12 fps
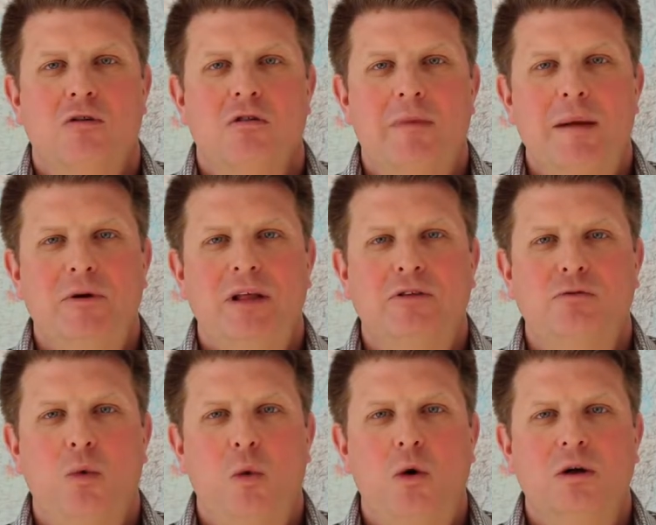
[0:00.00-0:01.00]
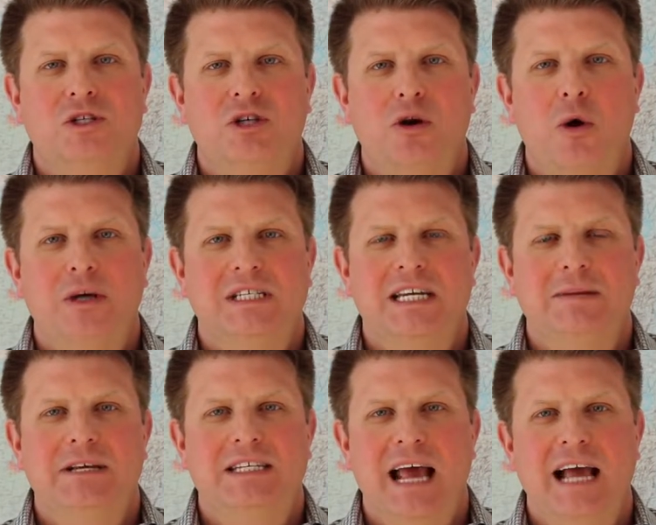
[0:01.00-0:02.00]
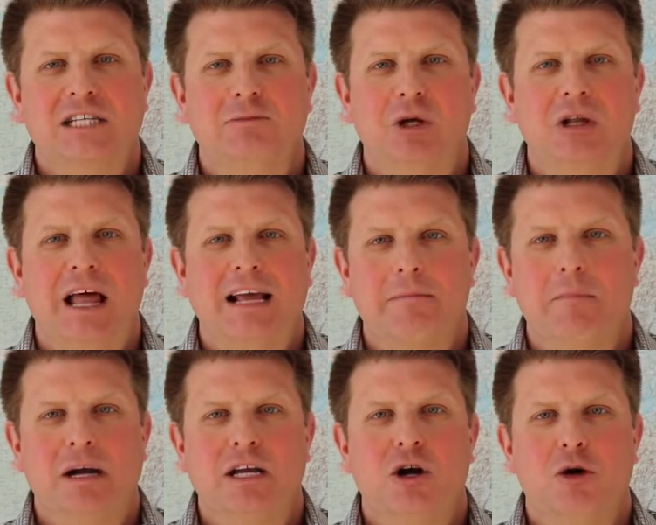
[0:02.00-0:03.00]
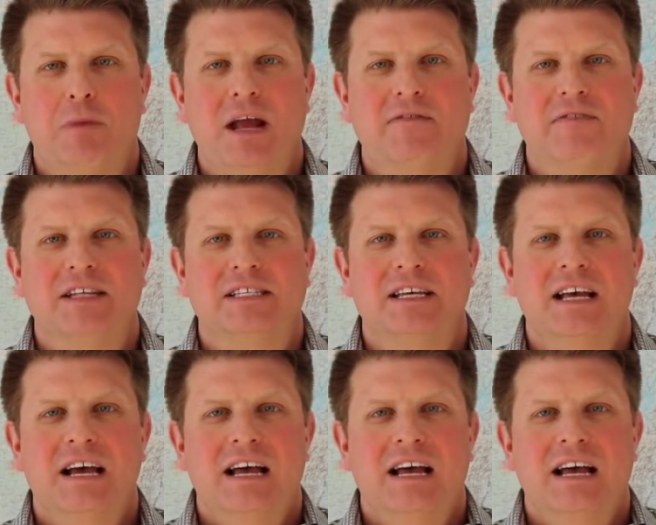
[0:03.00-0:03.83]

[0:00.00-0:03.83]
remember that the rewards don't always need to be tangible like money or benefits.